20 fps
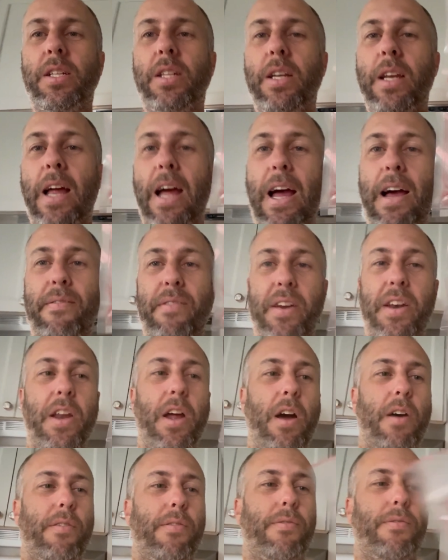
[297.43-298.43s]
I didn't have
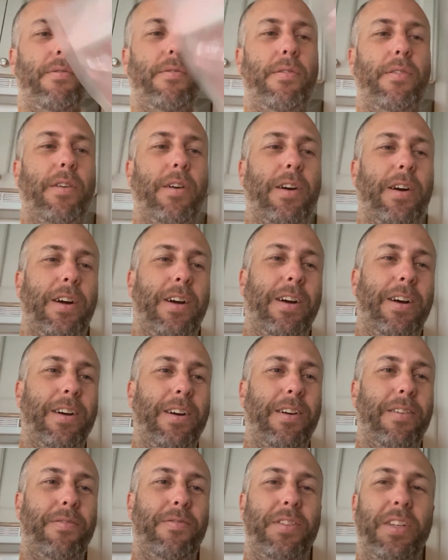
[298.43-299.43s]
enough,
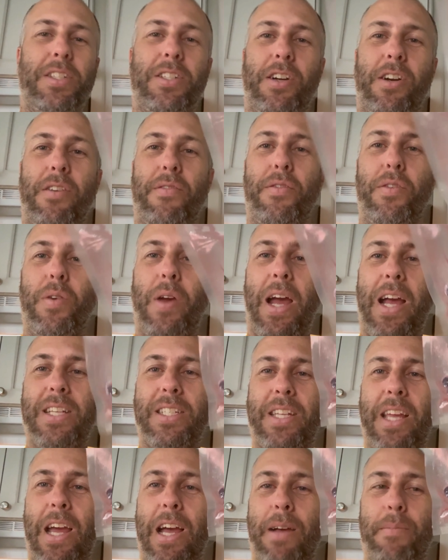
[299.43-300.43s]
these are a few
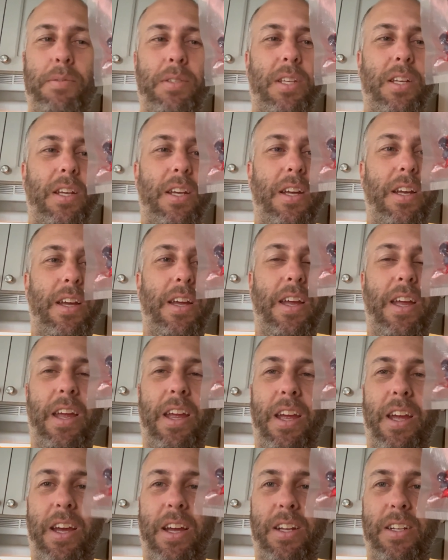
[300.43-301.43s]
half caps,
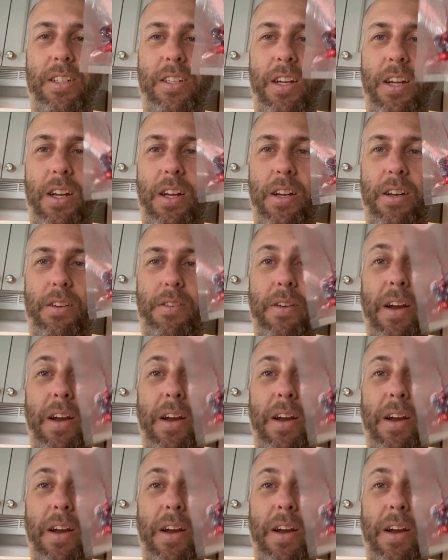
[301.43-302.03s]
and